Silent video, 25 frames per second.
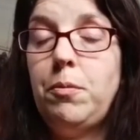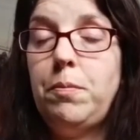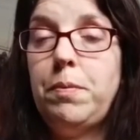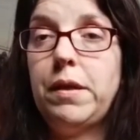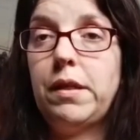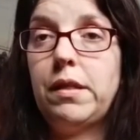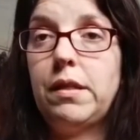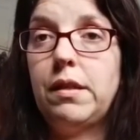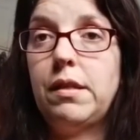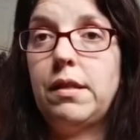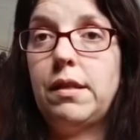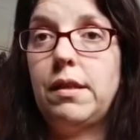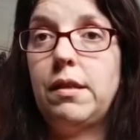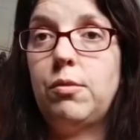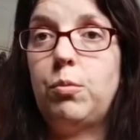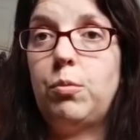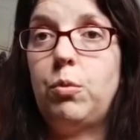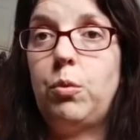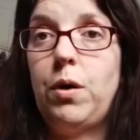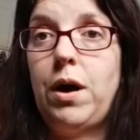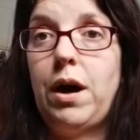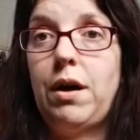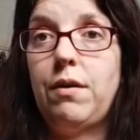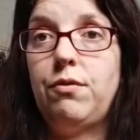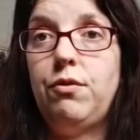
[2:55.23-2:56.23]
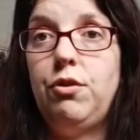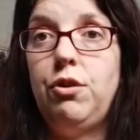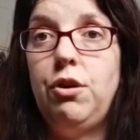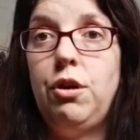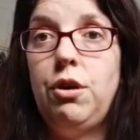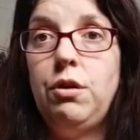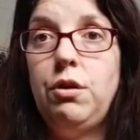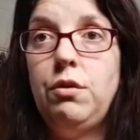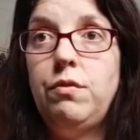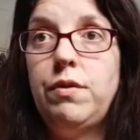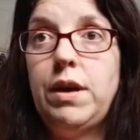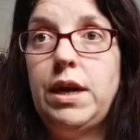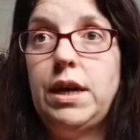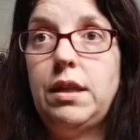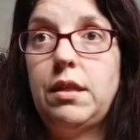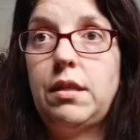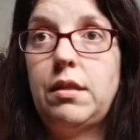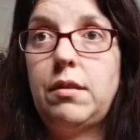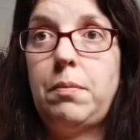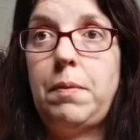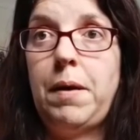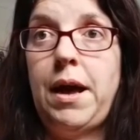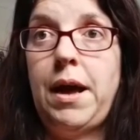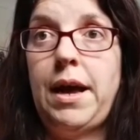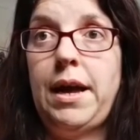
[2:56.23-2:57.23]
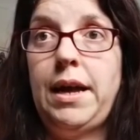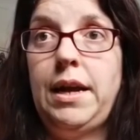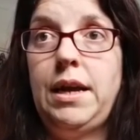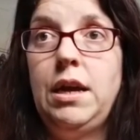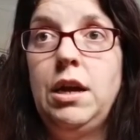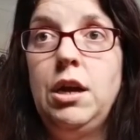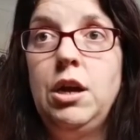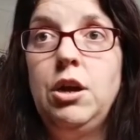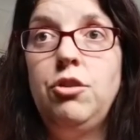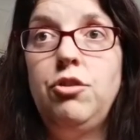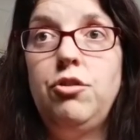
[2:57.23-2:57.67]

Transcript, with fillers: businesses will have no rates to pay